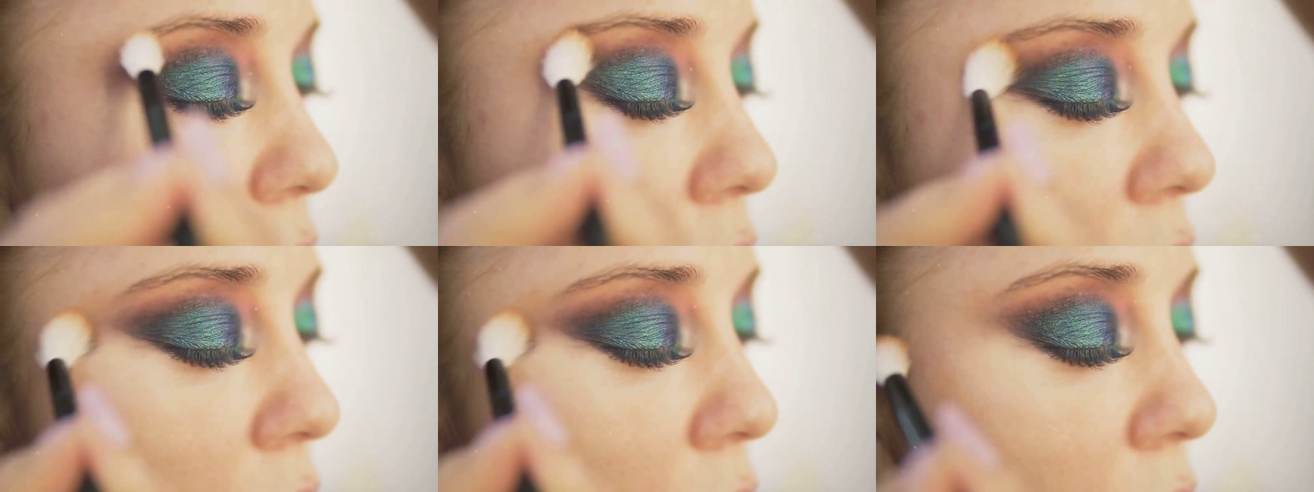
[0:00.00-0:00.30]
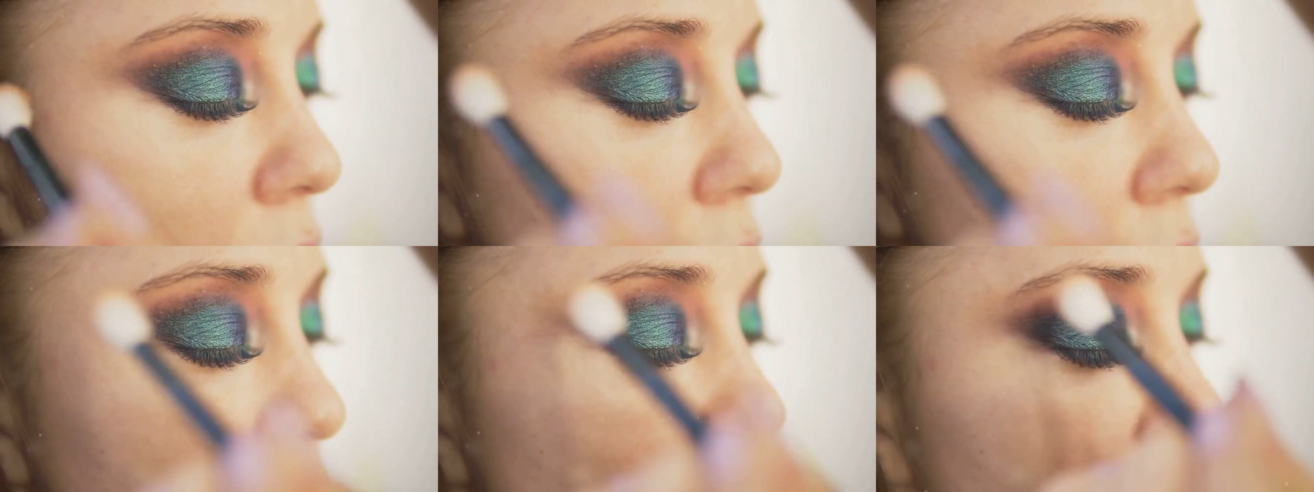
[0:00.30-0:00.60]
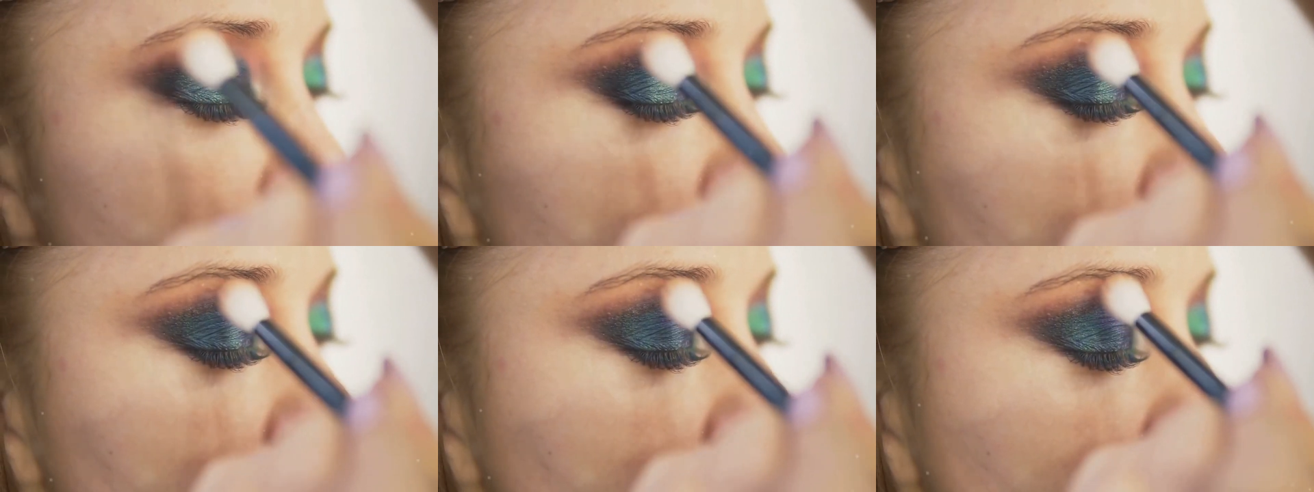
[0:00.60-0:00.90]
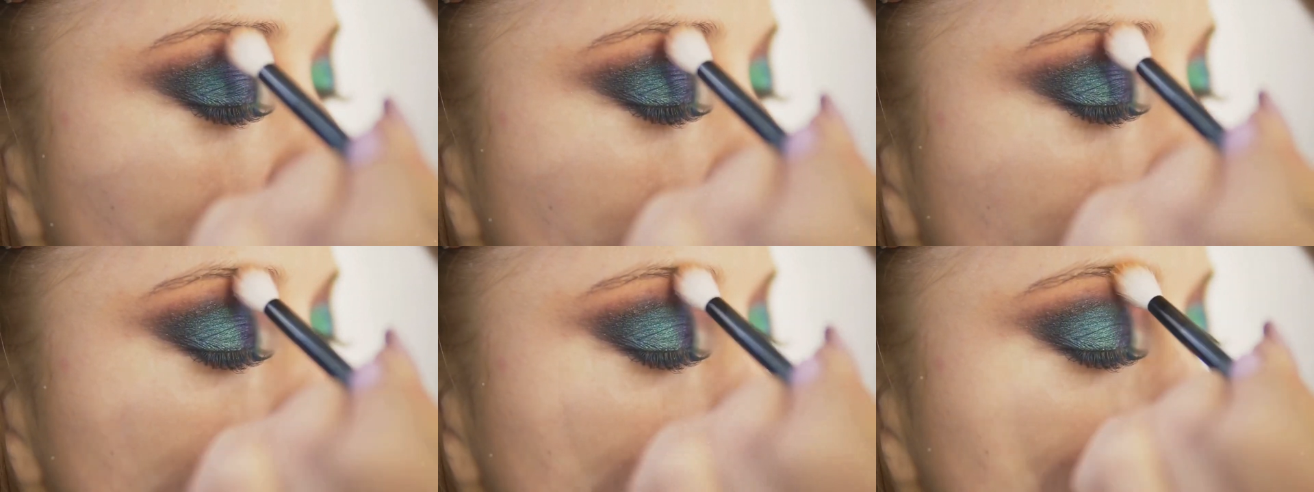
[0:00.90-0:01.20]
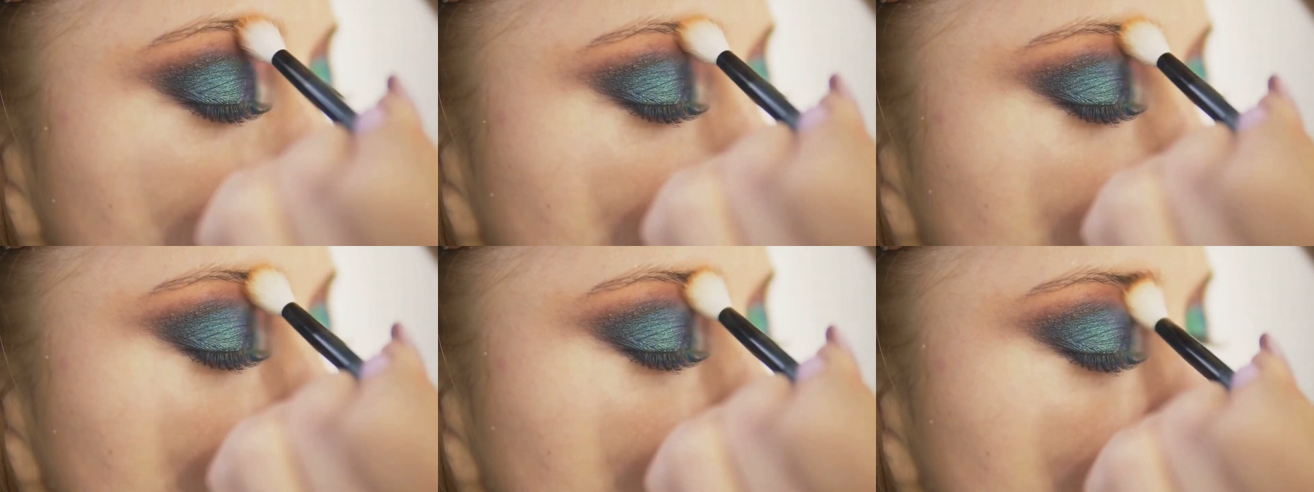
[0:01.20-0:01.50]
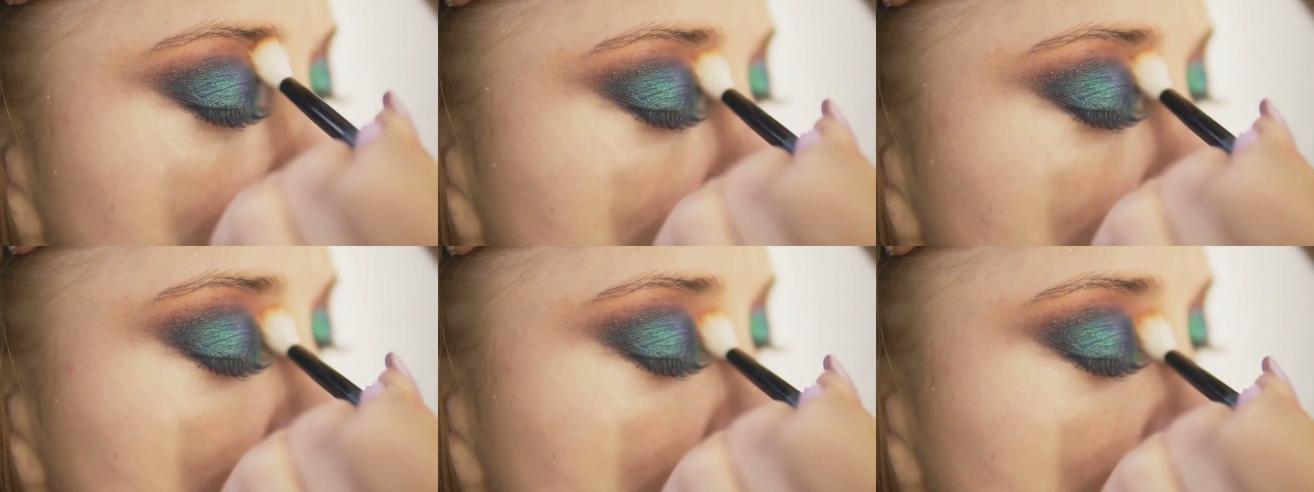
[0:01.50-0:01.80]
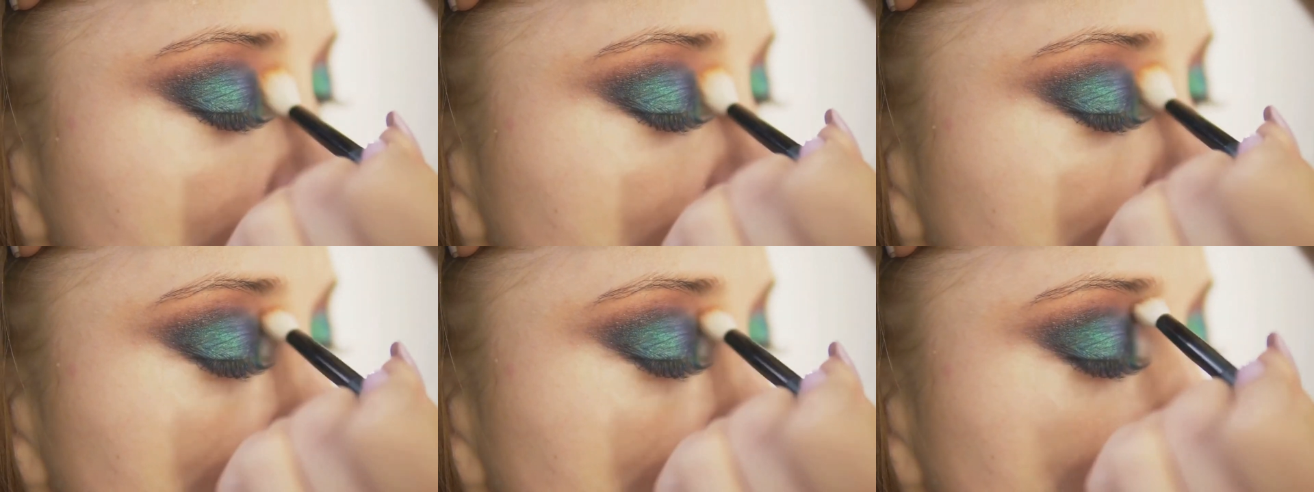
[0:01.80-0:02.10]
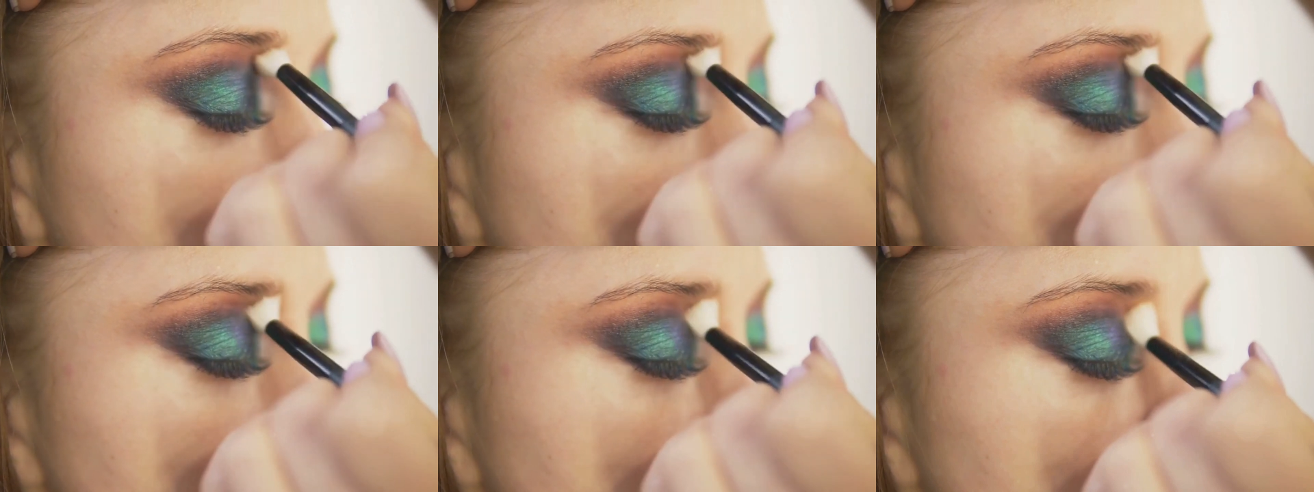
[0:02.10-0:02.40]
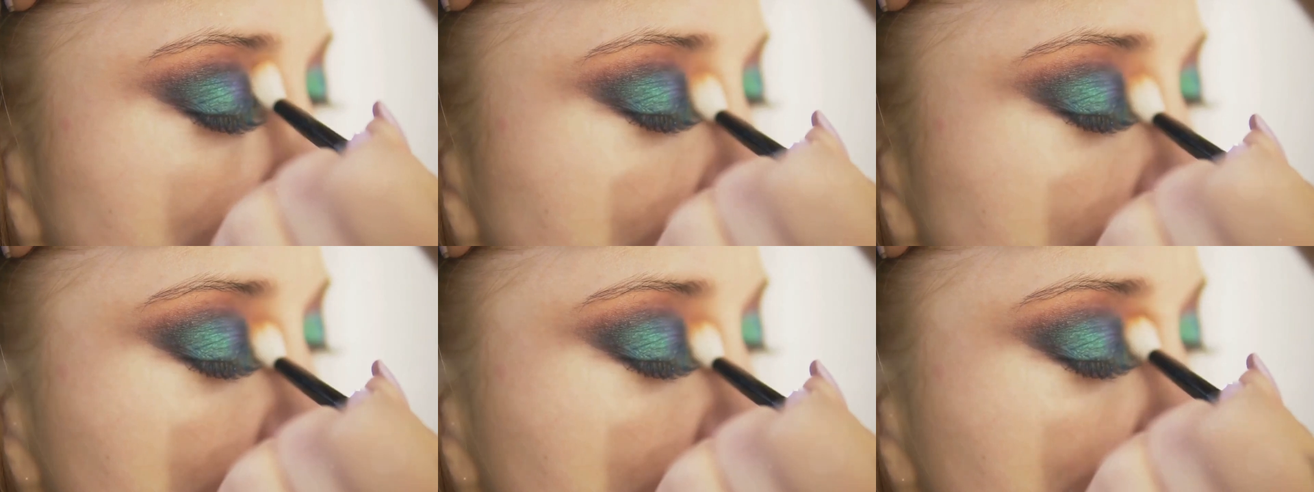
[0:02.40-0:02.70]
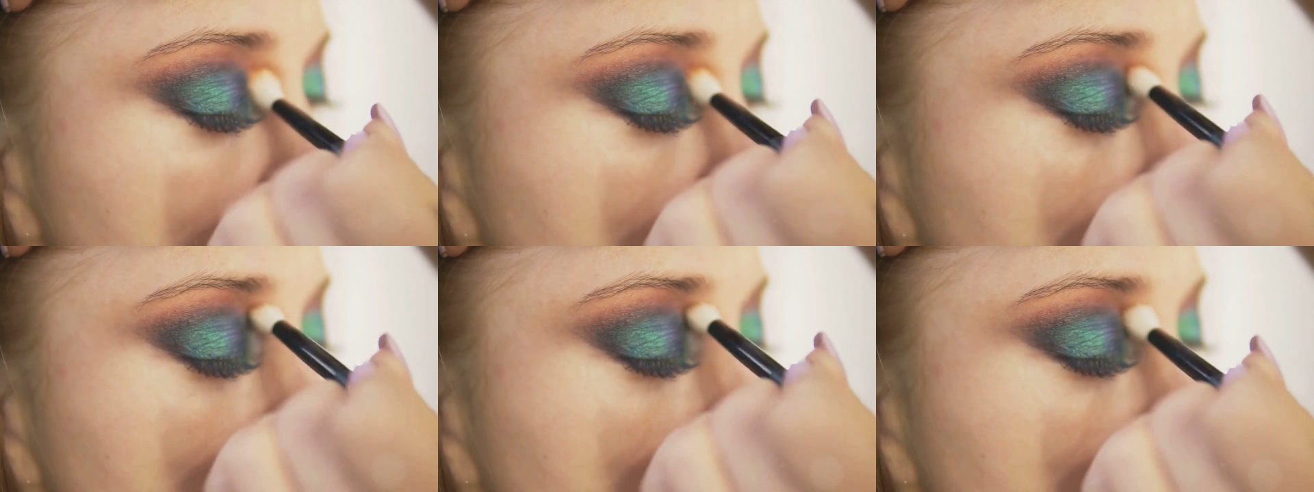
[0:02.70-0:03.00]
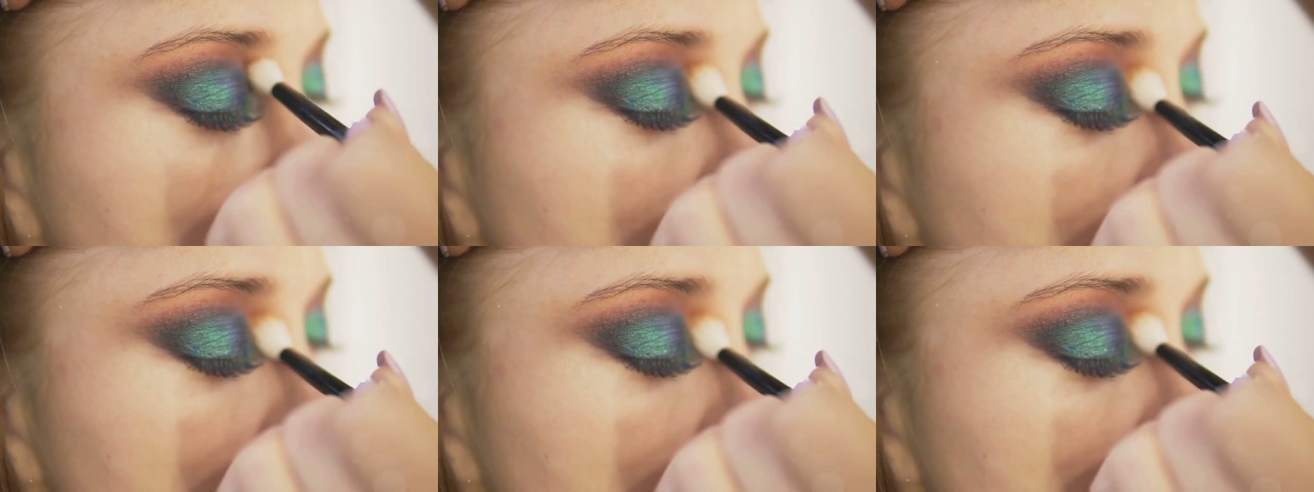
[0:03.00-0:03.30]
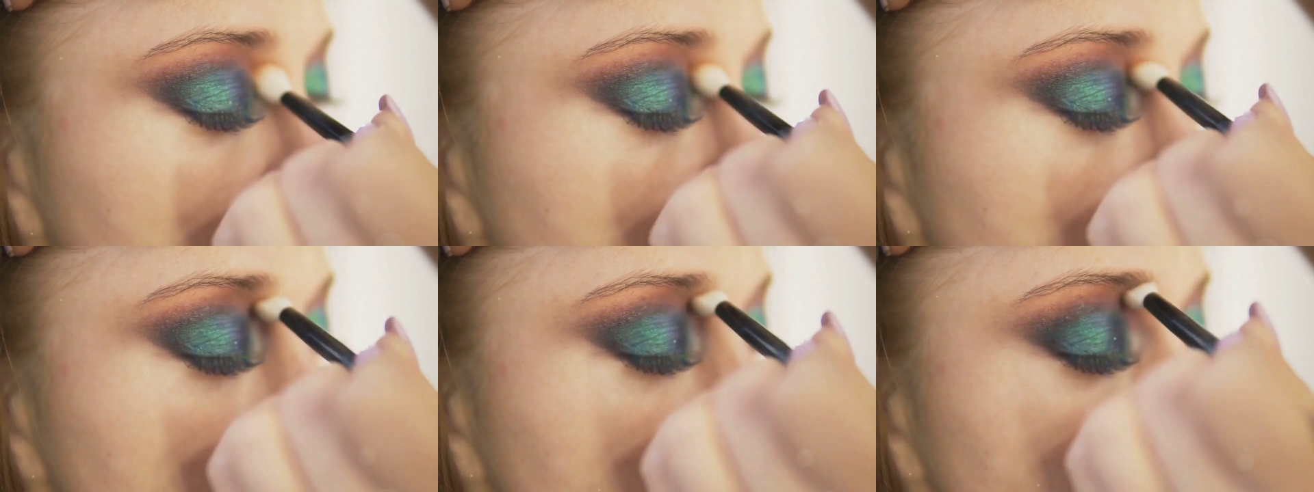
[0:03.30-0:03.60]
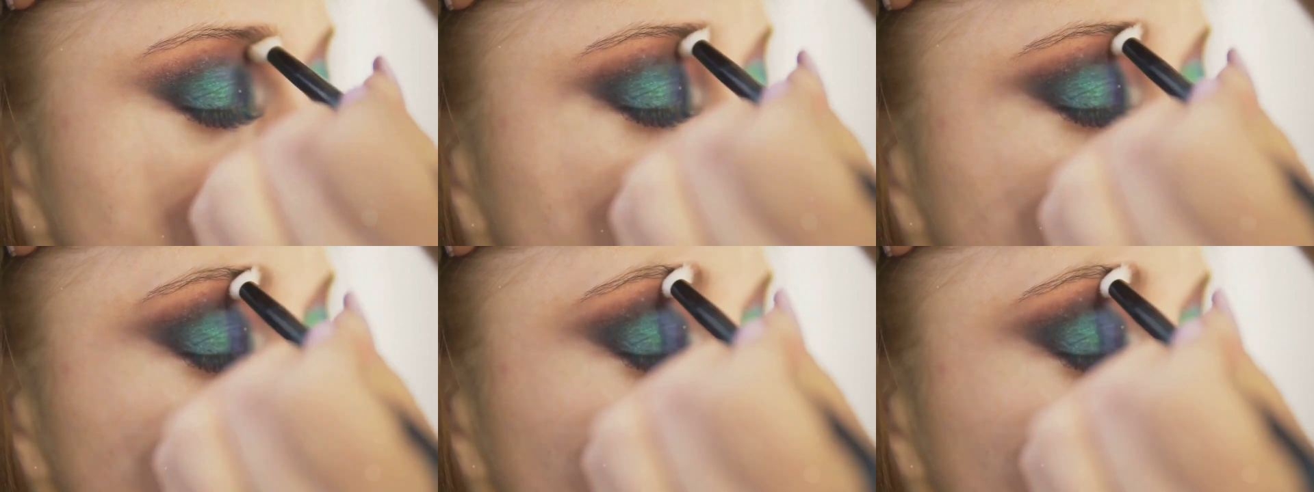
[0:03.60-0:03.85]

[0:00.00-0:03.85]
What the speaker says: Nobody's mouth can be seen.